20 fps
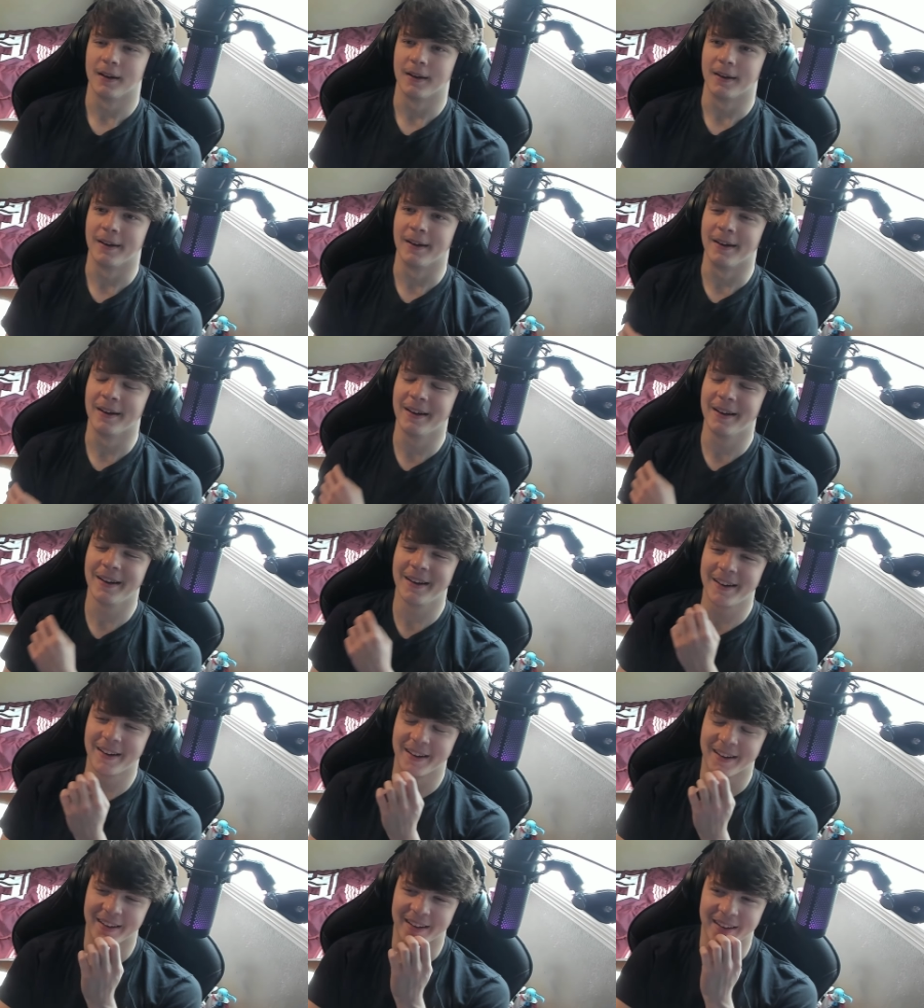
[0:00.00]

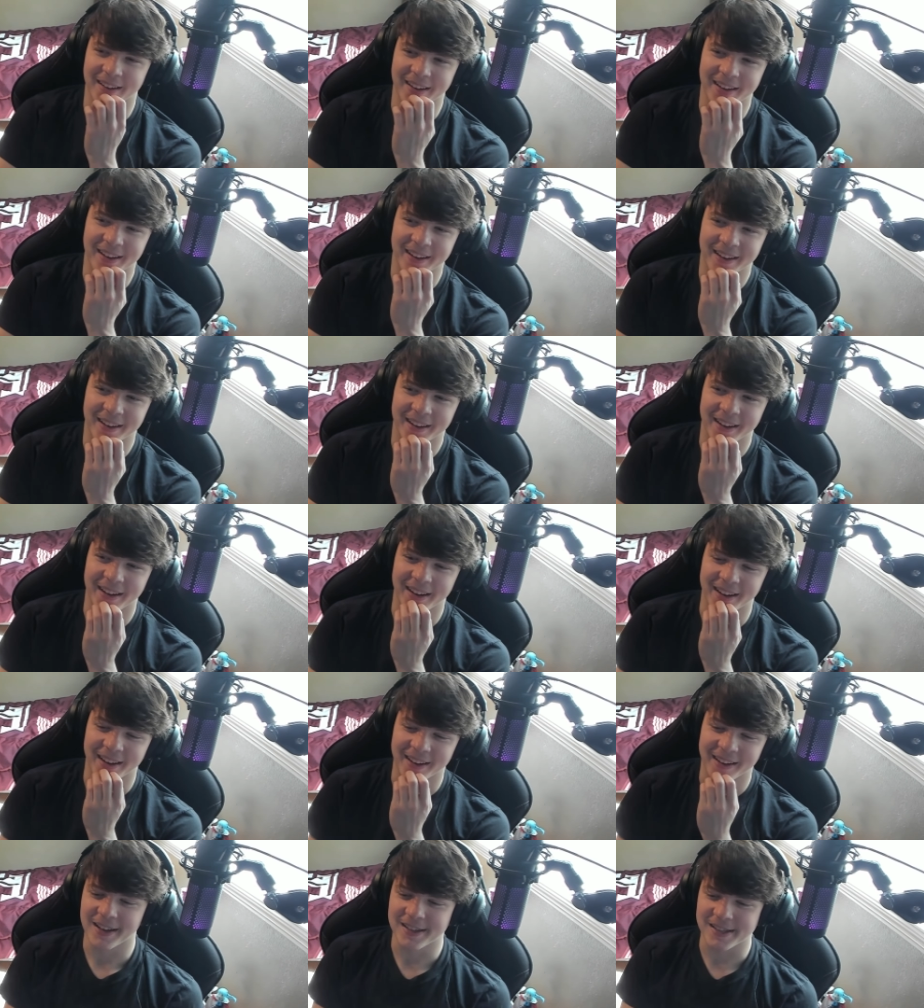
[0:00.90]
Ah,
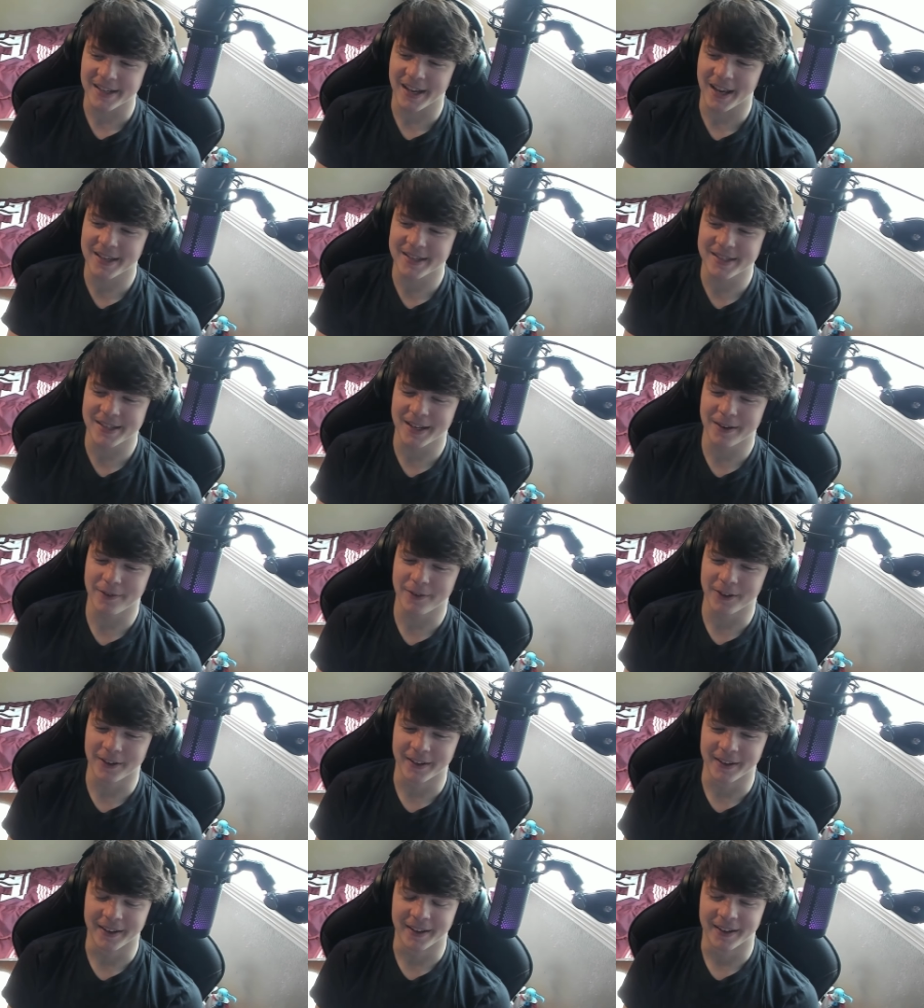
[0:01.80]
yeah. Because he hasn't
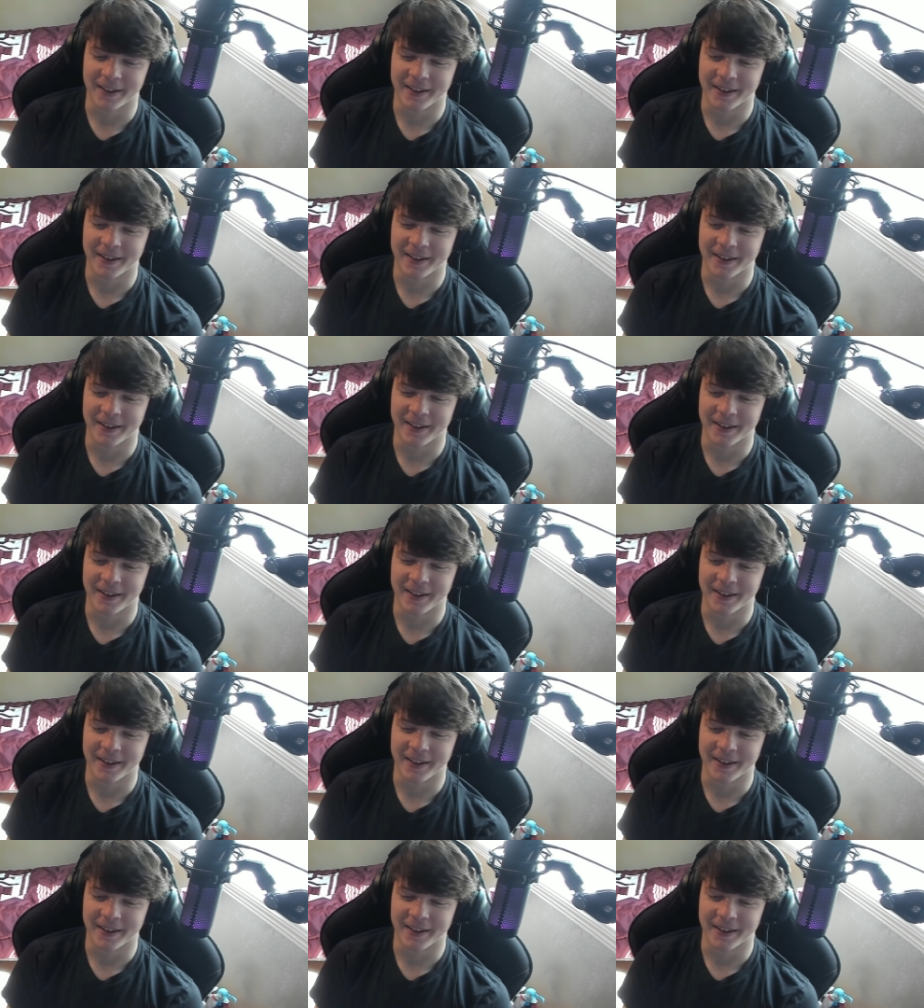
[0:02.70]
even...